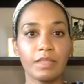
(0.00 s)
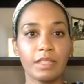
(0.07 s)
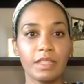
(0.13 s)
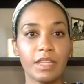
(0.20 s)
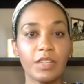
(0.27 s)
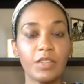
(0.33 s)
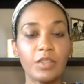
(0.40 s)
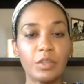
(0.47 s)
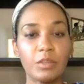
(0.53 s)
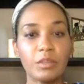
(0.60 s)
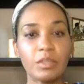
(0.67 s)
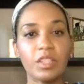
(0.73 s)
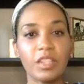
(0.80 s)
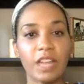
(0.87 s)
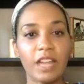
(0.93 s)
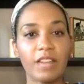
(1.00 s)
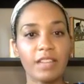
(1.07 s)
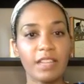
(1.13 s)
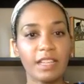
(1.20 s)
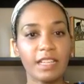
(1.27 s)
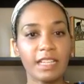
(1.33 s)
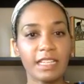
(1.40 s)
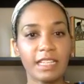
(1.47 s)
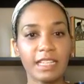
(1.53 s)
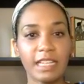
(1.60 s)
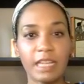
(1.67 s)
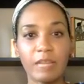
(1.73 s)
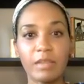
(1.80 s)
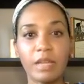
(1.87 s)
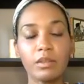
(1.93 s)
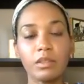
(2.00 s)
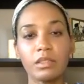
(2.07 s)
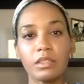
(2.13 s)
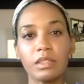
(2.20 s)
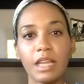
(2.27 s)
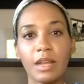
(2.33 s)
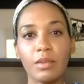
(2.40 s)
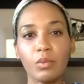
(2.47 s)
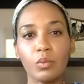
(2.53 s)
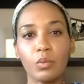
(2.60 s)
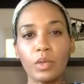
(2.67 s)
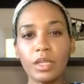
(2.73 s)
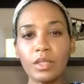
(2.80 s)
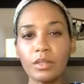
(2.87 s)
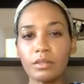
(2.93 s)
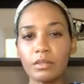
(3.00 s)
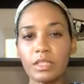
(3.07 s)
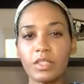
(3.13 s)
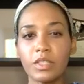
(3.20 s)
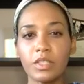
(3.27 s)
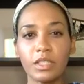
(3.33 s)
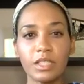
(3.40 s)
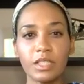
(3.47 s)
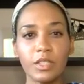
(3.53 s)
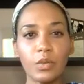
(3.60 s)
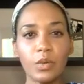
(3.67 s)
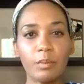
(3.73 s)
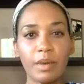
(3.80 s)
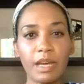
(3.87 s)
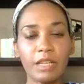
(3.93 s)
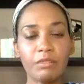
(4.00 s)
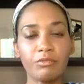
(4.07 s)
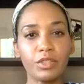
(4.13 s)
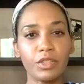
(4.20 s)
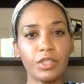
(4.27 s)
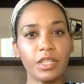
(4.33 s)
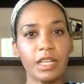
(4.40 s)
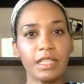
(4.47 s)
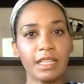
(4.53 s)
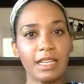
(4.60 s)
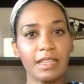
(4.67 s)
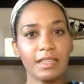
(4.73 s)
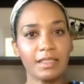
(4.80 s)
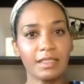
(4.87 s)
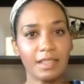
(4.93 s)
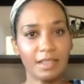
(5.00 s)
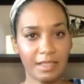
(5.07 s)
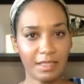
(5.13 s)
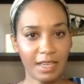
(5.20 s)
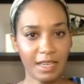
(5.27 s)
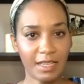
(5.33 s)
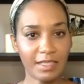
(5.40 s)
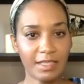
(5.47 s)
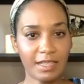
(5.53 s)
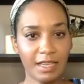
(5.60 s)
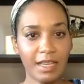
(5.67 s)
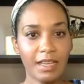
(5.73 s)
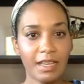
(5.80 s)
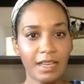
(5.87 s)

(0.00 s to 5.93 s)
There's so much out there that can help that we don't necessarily know about if we're not in that context,